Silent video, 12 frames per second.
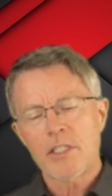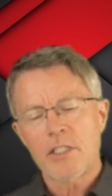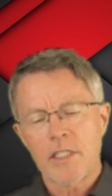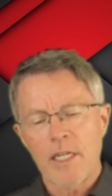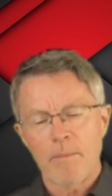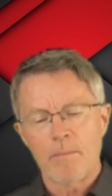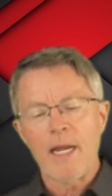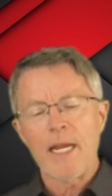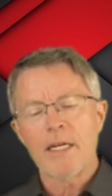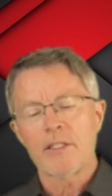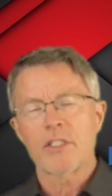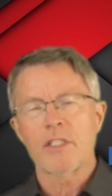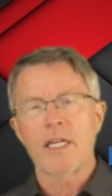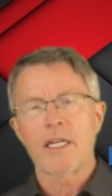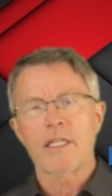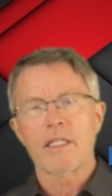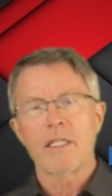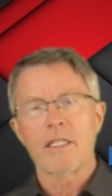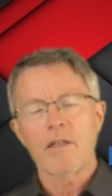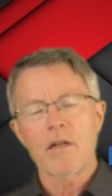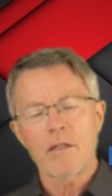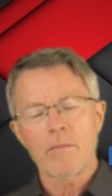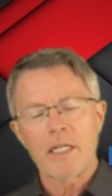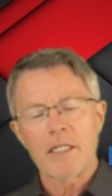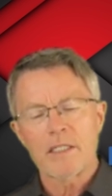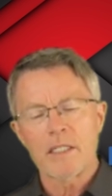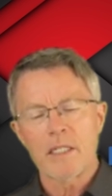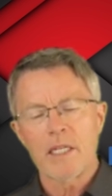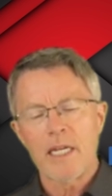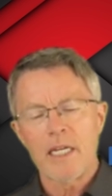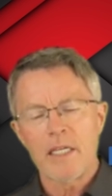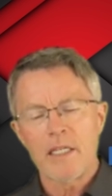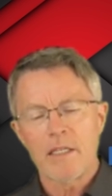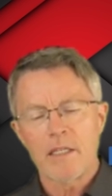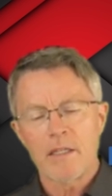step back a second and talk about delay